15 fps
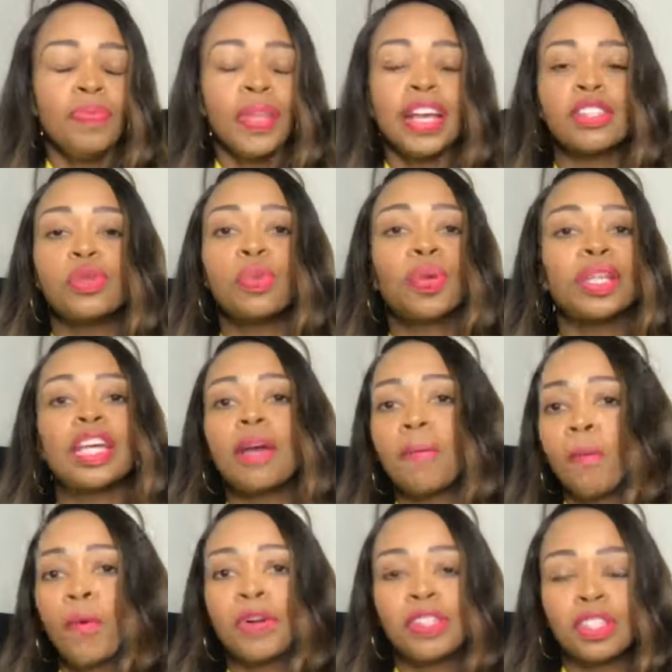It's really
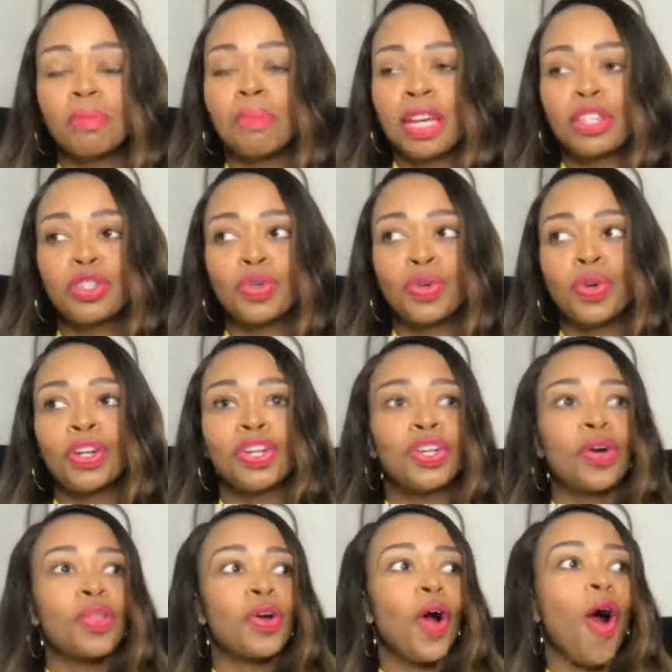important to make sure,
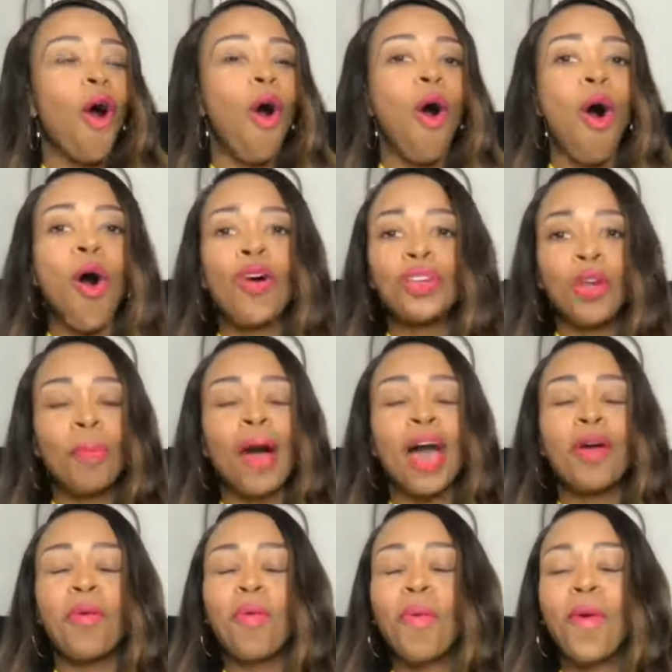no
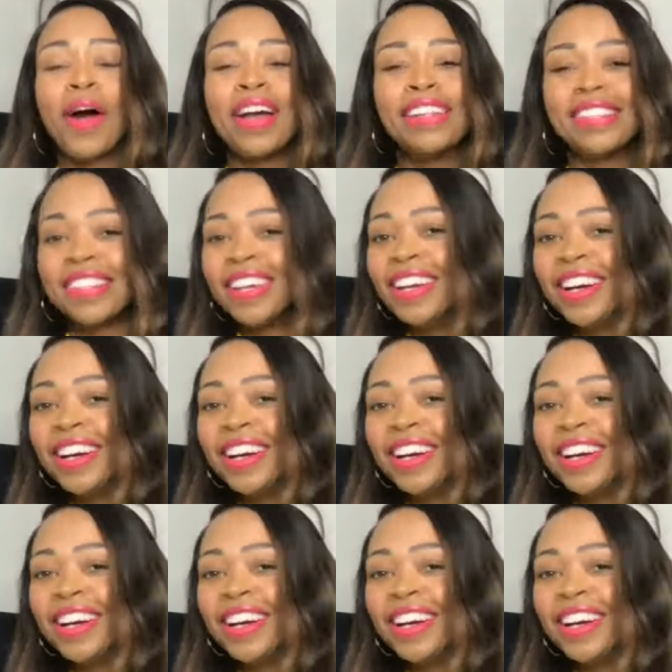matter what